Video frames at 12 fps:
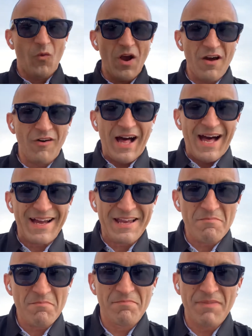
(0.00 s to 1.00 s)
Well, I
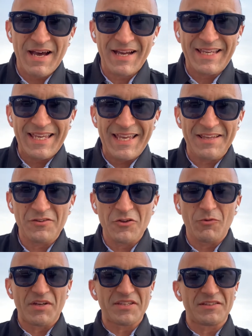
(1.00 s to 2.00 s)
am back in the
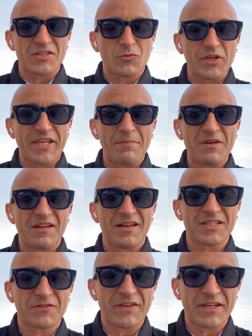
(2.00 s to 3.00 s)
US and this week I'm in
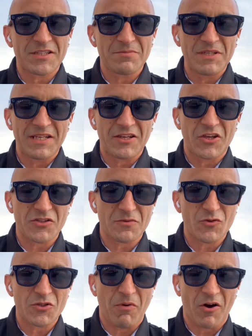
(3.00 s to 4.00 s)
Las Vegas meeting
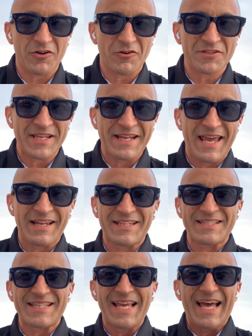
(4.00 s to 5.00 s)
customers, partners, and
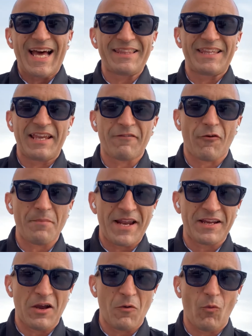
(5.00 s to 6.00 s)
analysts at the
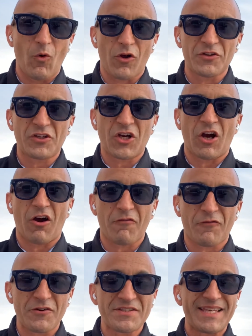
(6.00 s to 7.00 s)
Informatica World
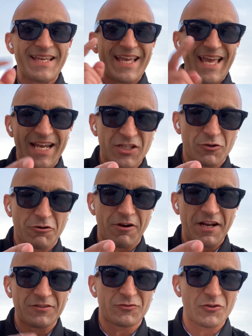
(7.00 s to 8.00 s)
Conference. Extra
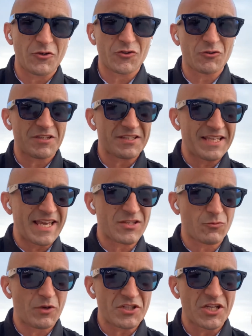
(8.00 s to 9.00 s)
credit to those who can guess
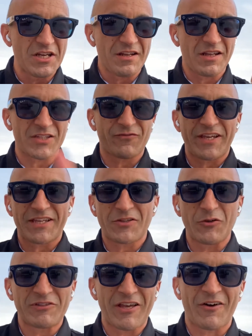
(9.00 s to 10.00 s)
which Las Vegas
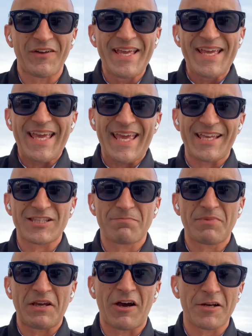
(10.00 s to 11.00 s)
hotel is
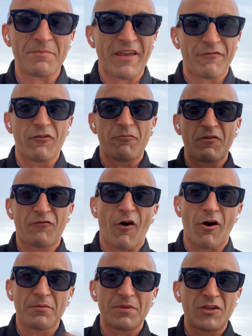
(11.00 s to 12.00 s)
behind me. If you've been
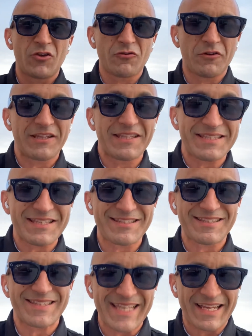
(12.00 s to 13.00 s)
following me, you know that this is
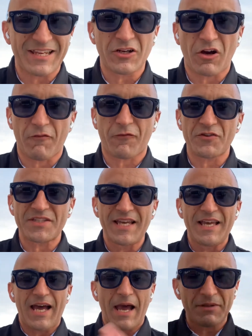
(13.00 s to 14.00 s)
the second conference
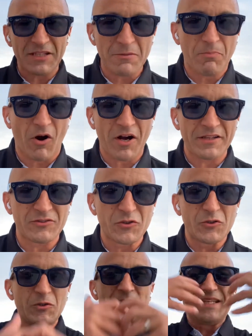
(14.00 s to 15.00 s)
I've been part
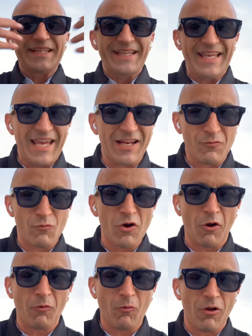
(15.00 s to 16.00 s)
into in
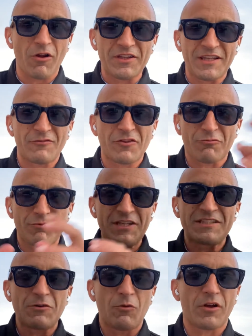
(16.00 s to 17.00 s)
real world and
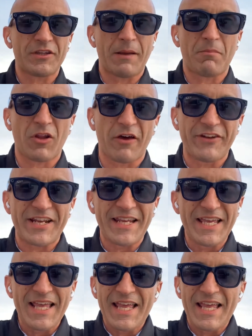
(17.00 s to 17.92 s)
3D world and I'm loving it.